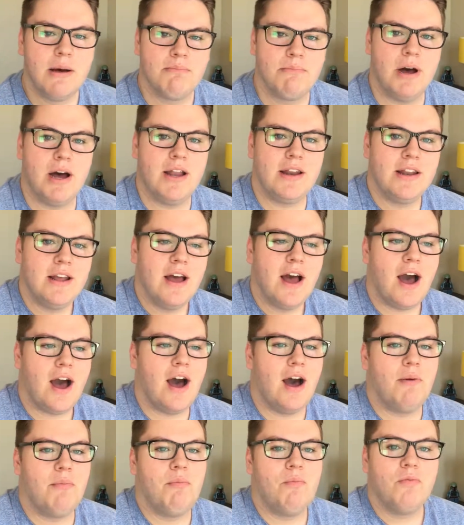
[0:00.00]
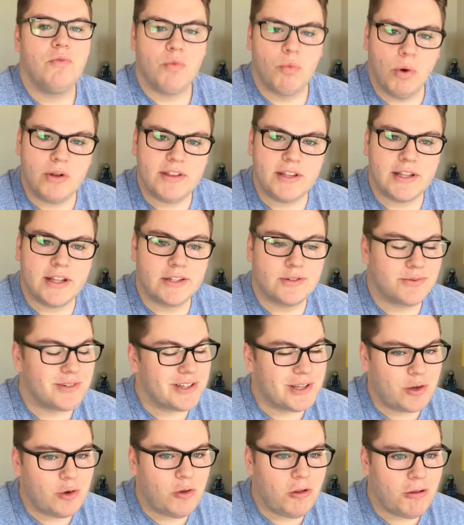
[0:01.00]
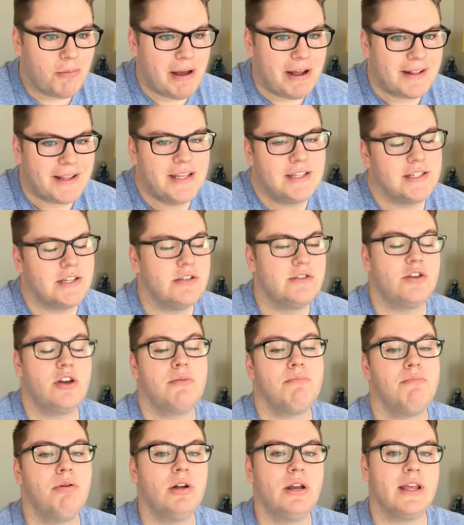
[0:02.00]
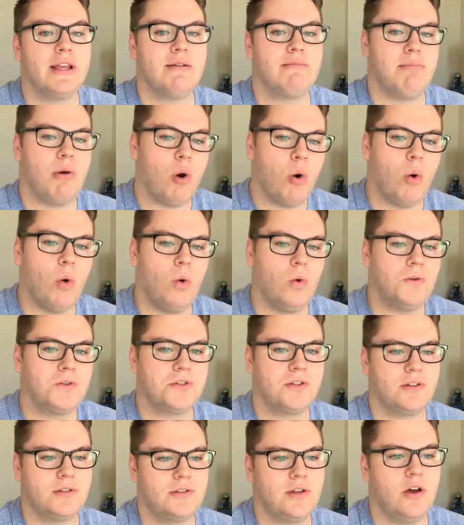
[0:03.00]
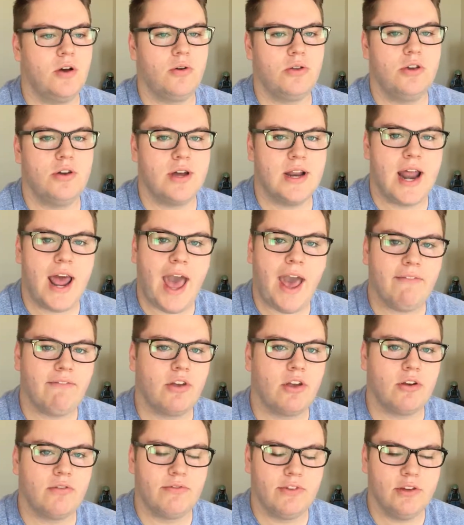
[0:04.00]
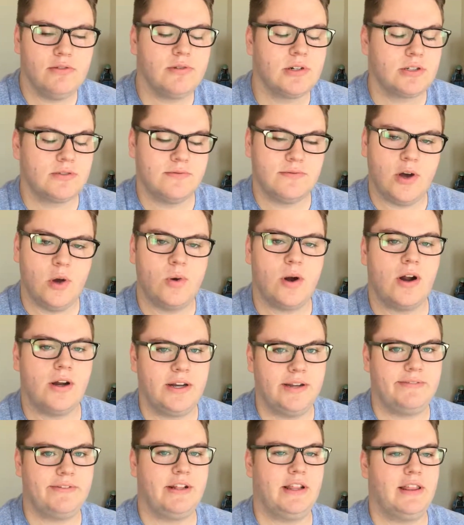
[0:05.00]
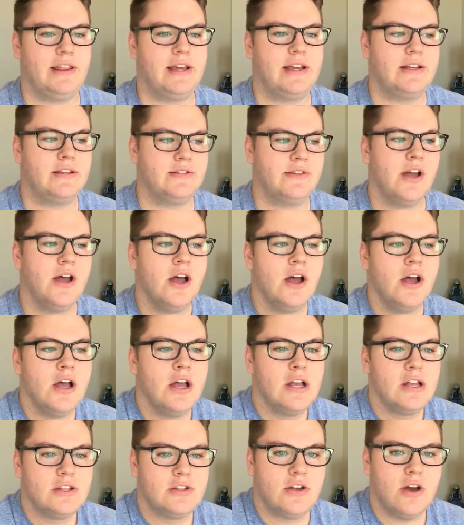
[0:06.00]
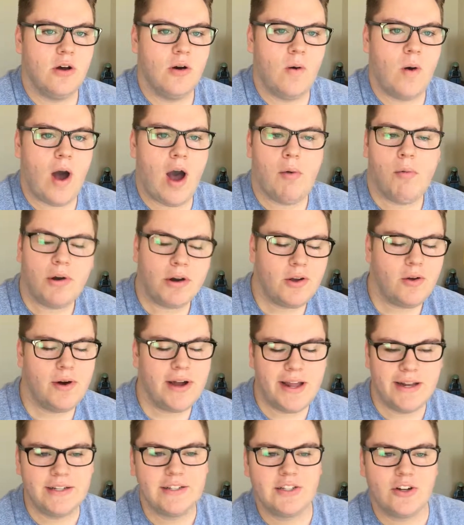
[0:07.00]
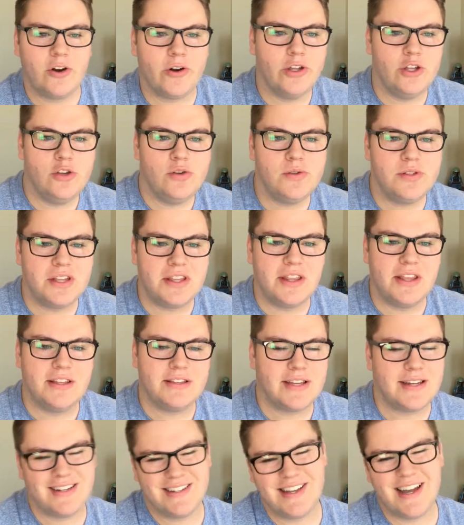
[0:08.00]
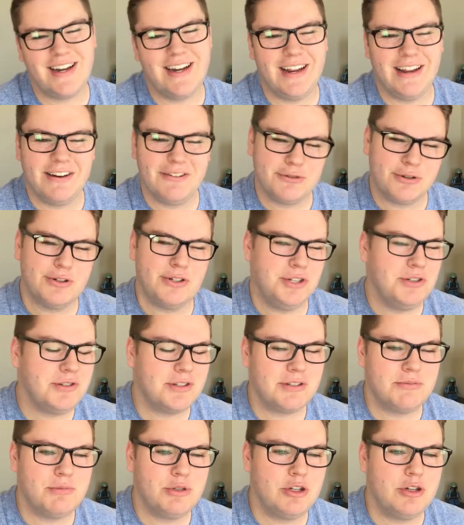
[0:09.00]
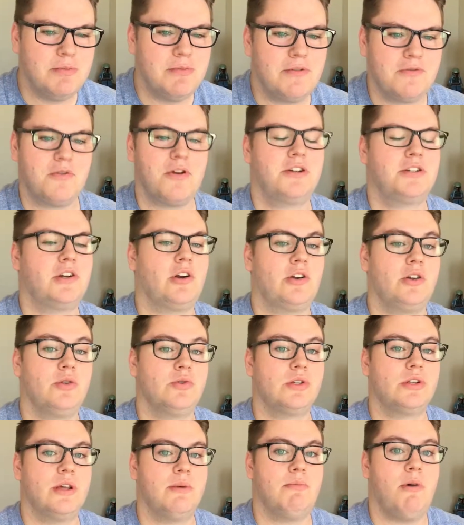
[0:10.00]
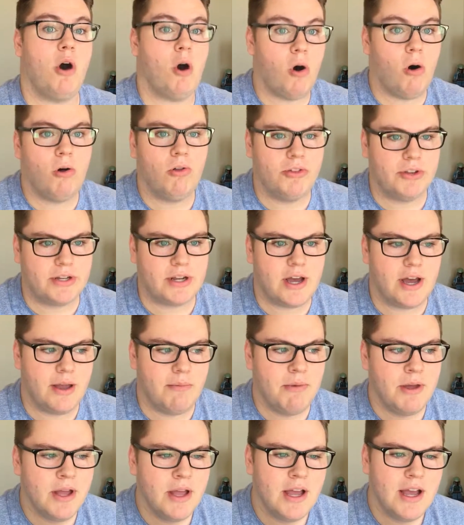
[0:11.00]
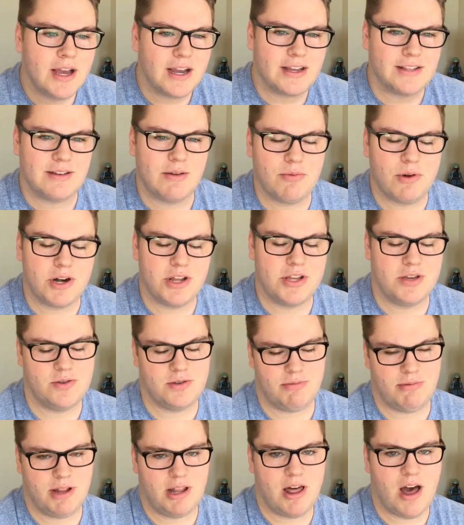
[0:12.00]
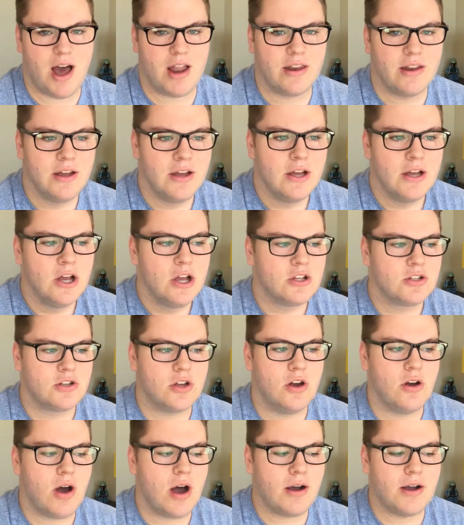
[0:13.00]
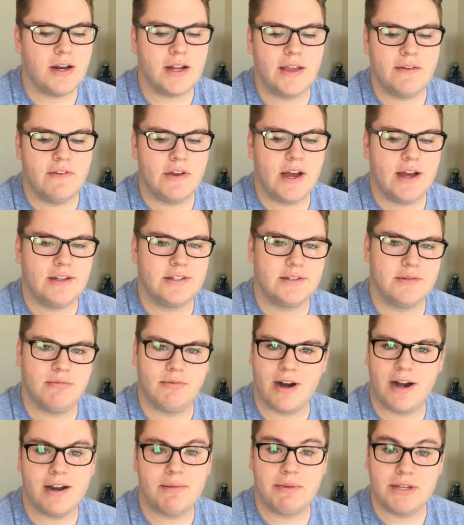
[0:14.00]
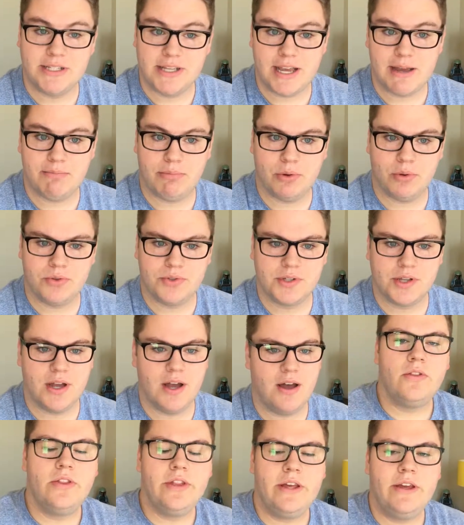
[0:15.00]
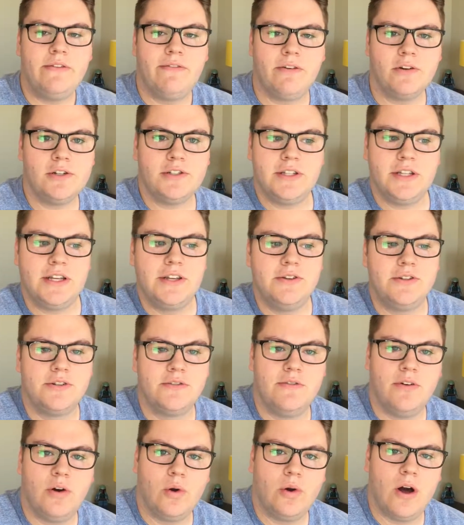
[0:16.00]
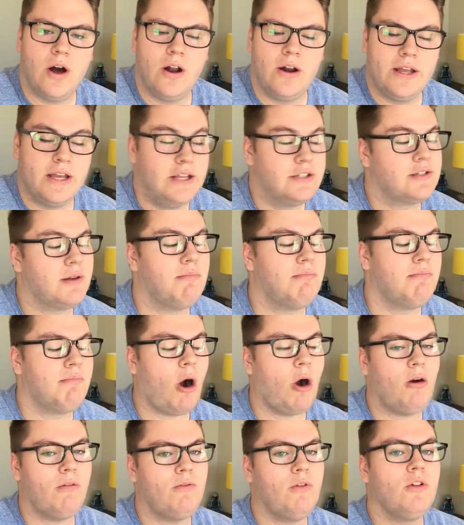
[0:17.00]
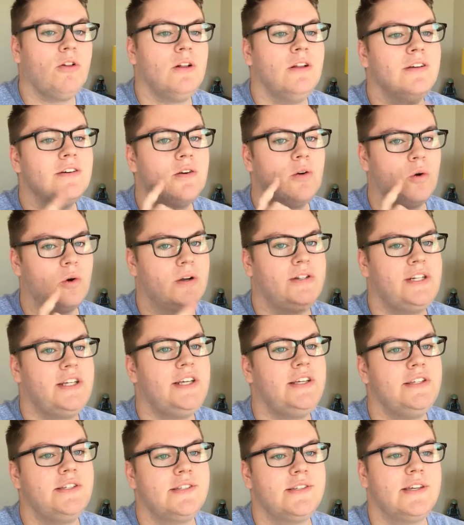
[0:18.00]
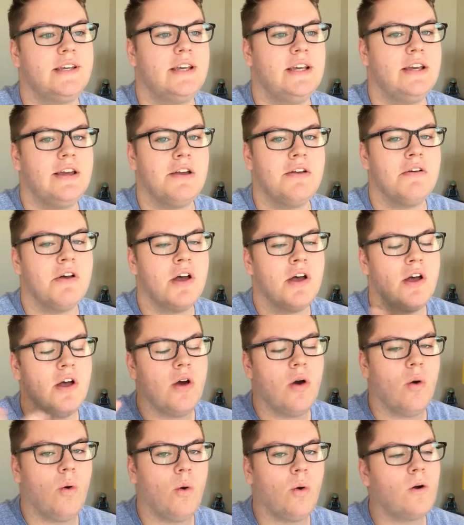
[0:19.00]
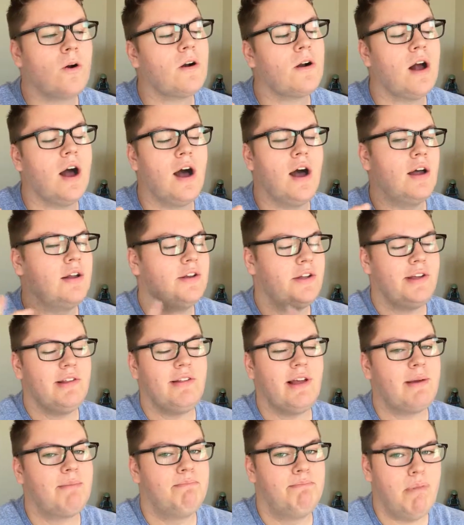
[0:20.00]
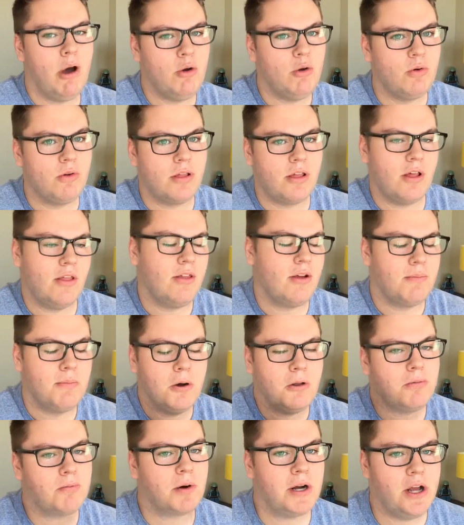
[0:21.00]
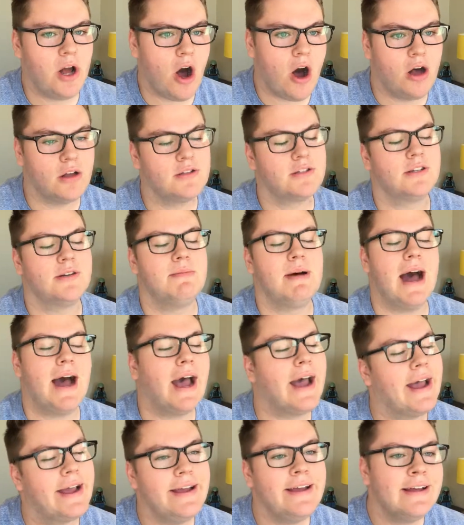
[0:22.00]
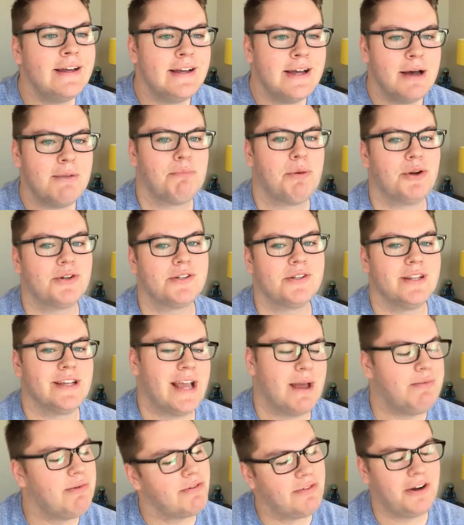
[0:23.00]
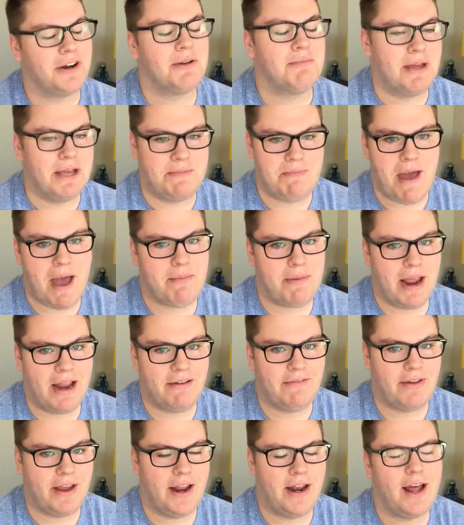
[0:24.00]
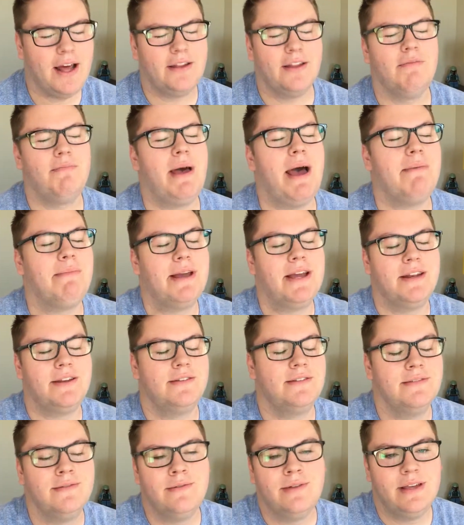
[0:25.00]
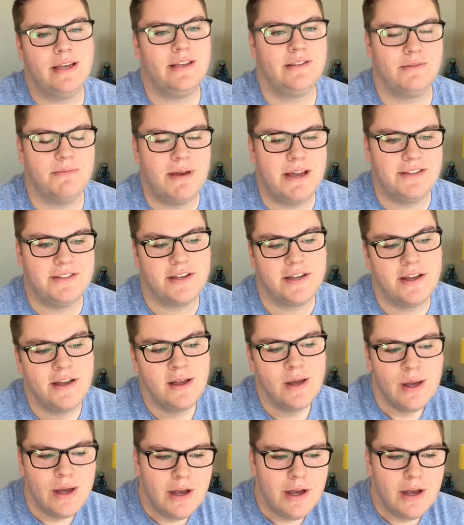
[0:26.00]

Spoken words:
But one thing that's really cool about these is you can put in polls, so you can have your viewers vote on different things. So I want to go ahead and start using these and decide to introduce them to you before I start using them all the time, because I want to use them a lot. So I'm going to give you guys some random examples. The first thing you should vote on is Marvel or DC, or do you like both? They're both pretty awesome. I personally am a very big Batman fan. I love Batman. He's amazing.